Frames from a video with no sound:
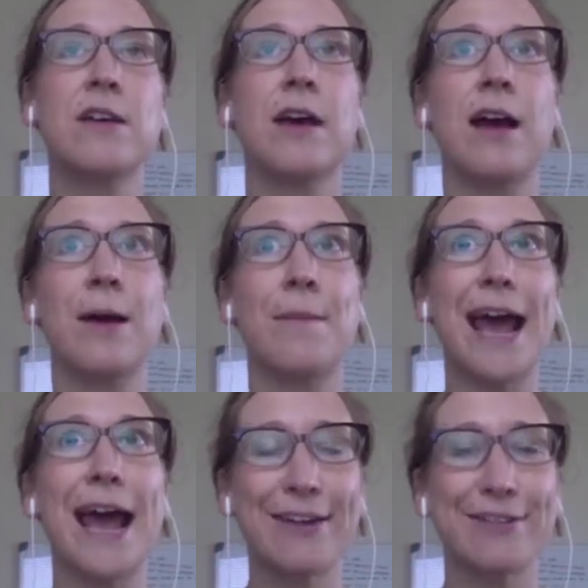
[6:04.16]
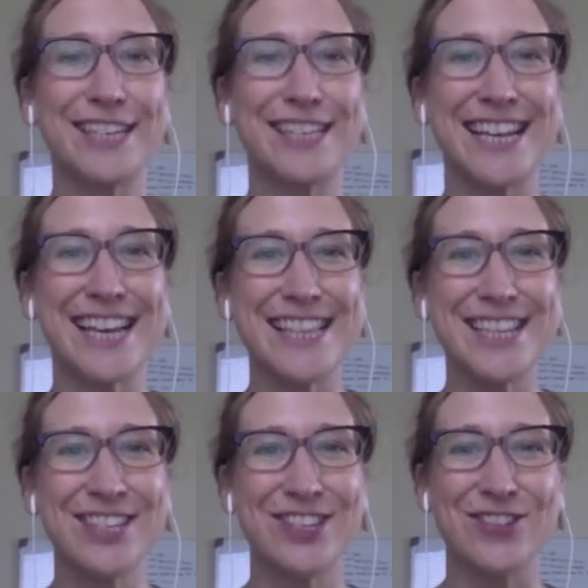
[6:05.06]
I have to say
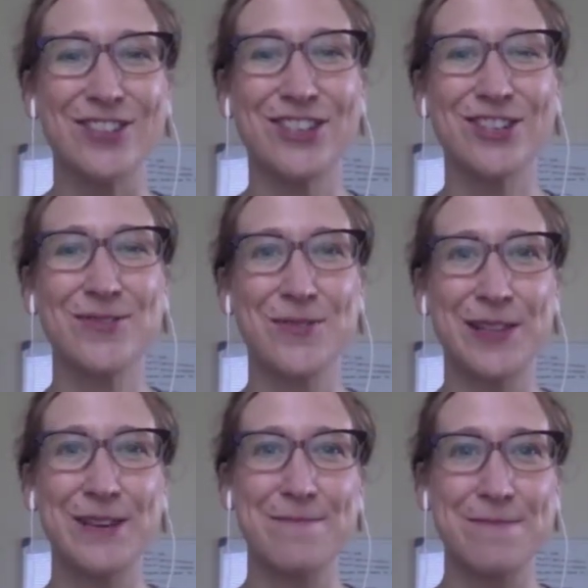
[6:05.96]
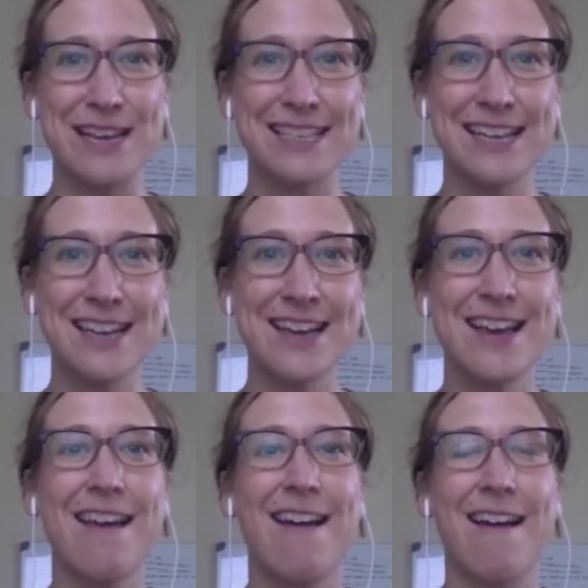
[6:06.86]
these students are really amazing.
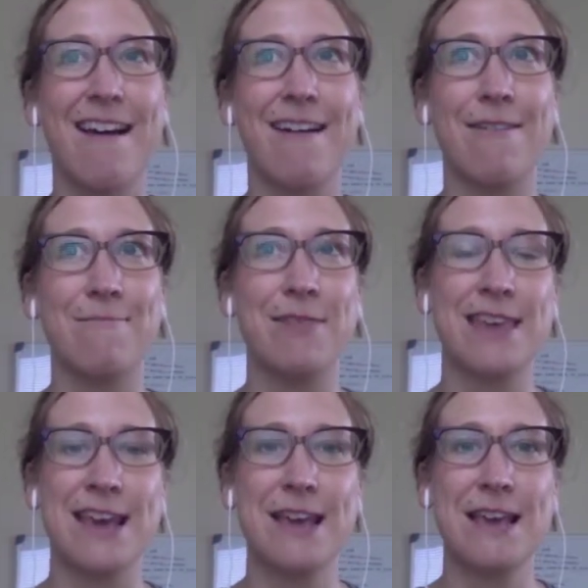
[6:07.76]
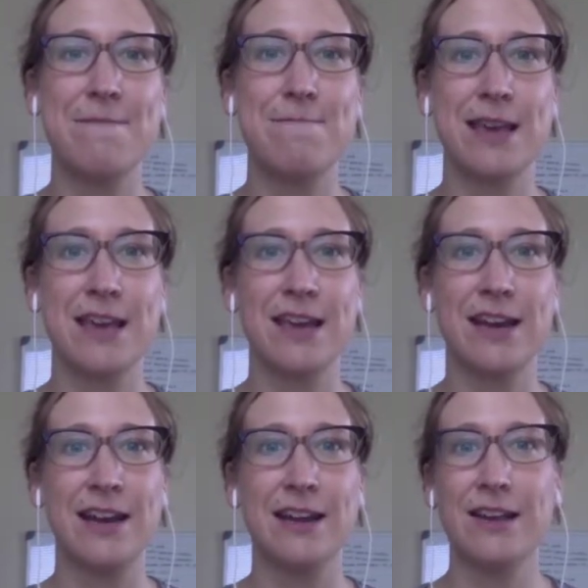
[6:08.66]
They
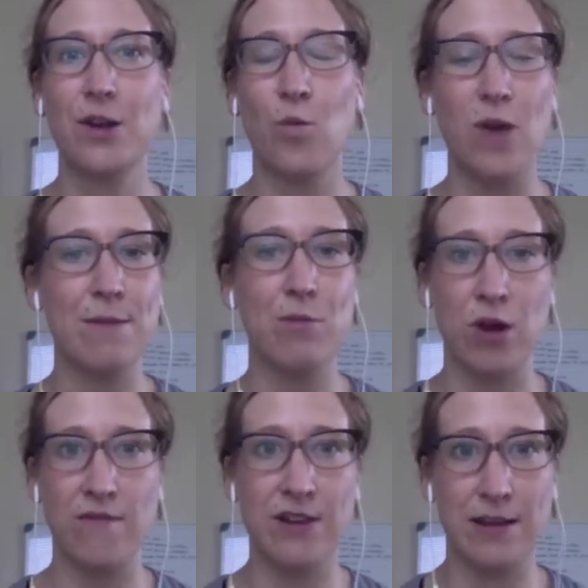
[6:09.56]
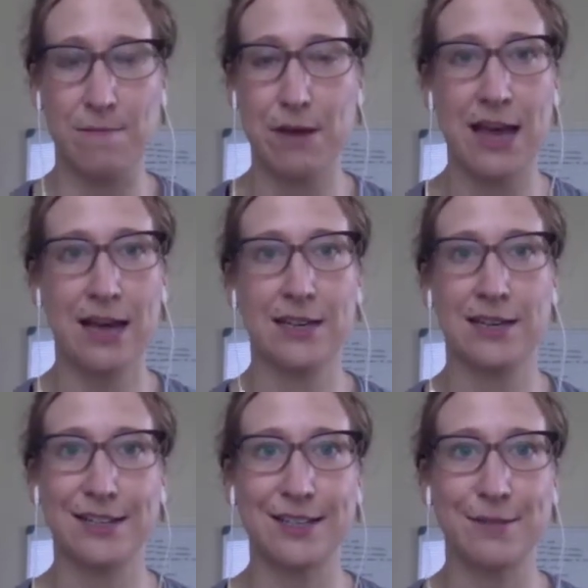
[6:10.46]
made way more of an impact
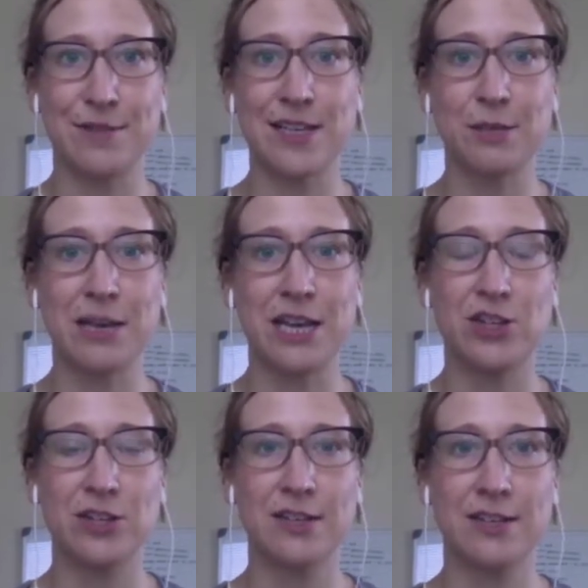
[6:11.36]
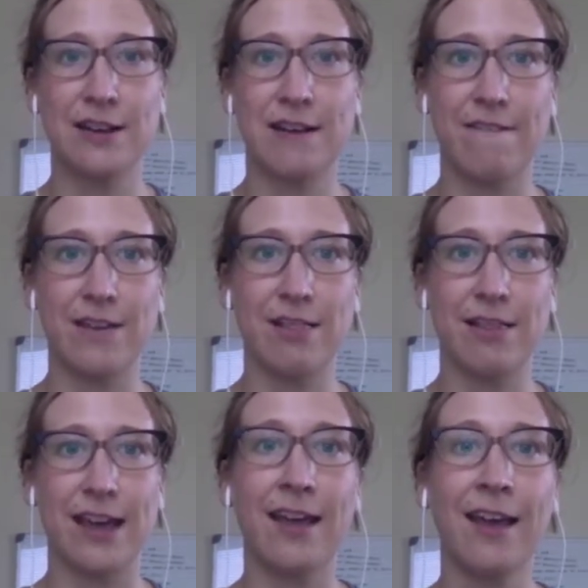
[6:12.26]
on some of these patients than I feel
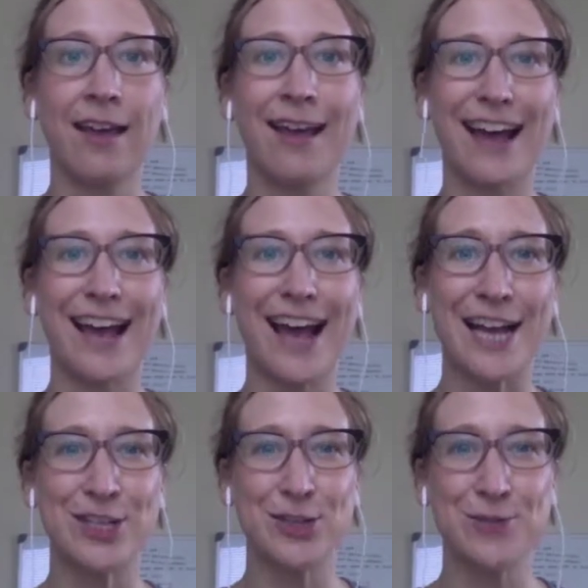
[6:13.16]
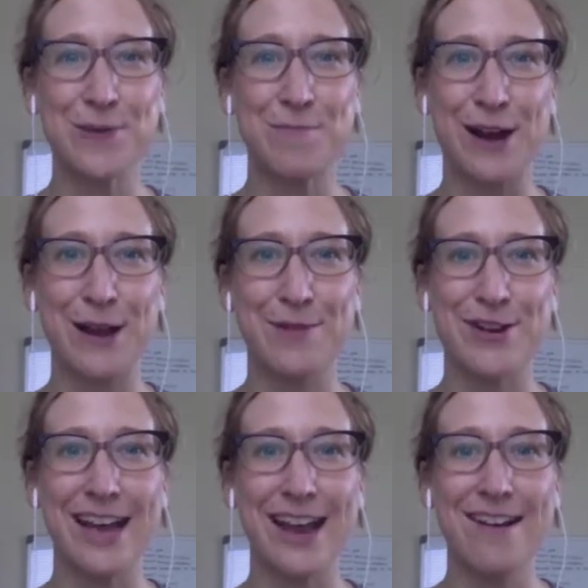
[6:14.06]
like I do in
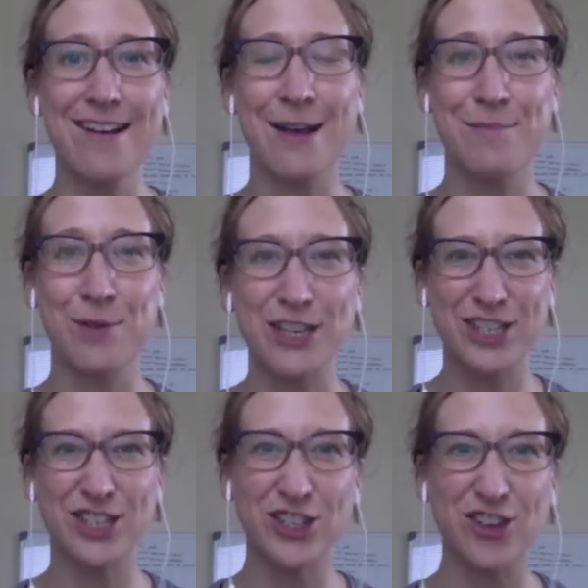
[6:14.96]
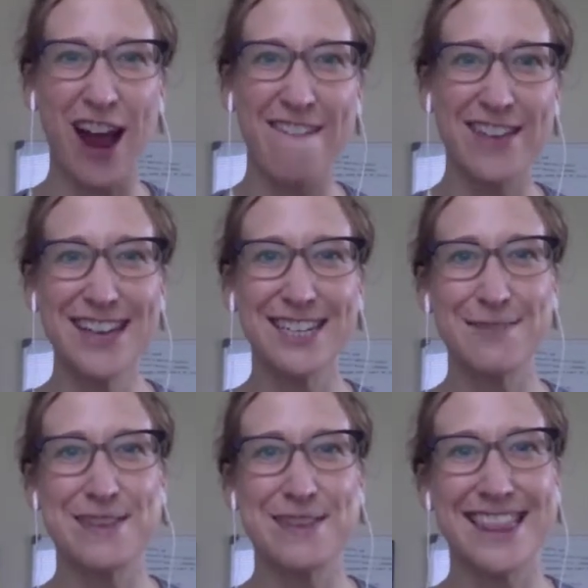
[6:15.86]
primary care. I'm always striving to
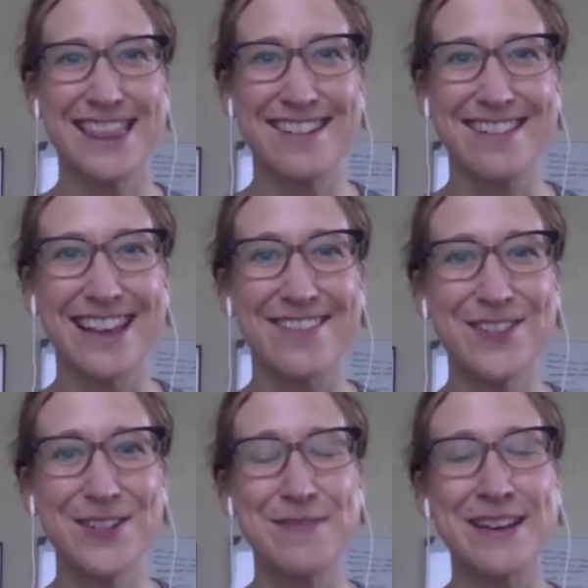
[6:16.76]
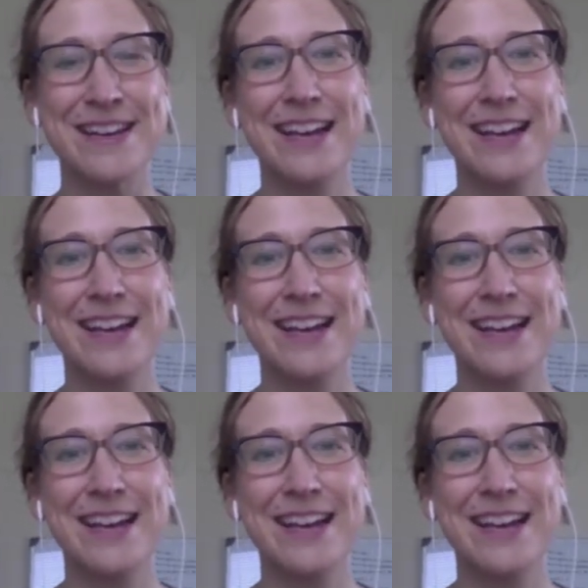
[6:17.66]
be at their level, but